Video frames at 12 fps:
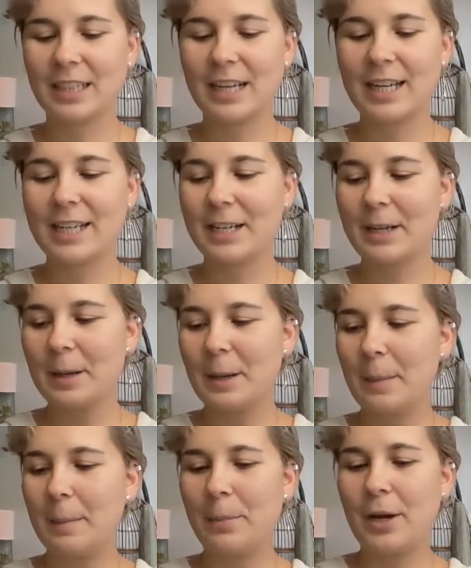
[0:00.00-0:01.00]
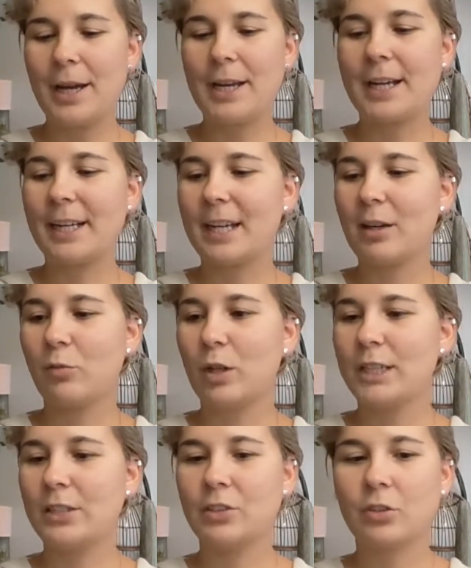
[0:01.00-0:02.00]
like, but I can't
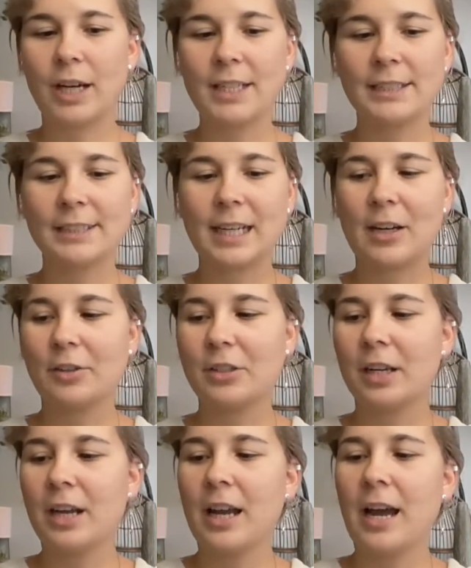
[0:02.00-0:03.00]
wait to try this out.